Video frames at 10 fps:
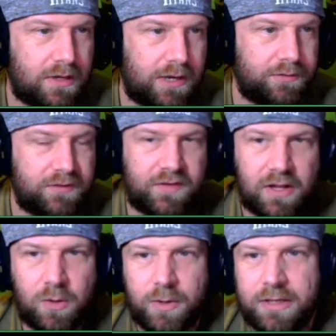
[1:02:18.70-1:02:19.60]
I only
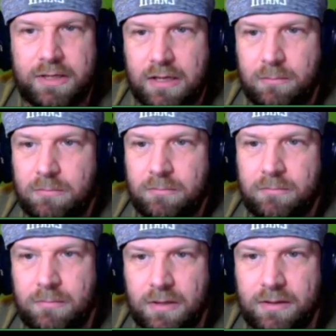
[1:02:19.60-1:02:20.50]
follow one team,
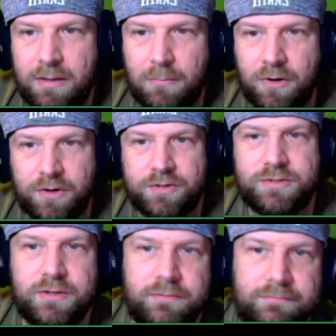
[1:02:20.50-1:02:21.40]
and they mm-hmm.
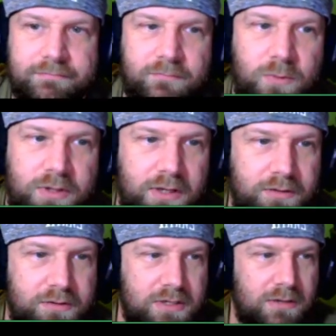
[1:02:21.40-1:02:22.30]
merged with
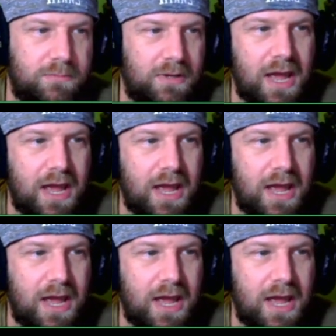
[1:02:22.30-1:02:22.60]
another team.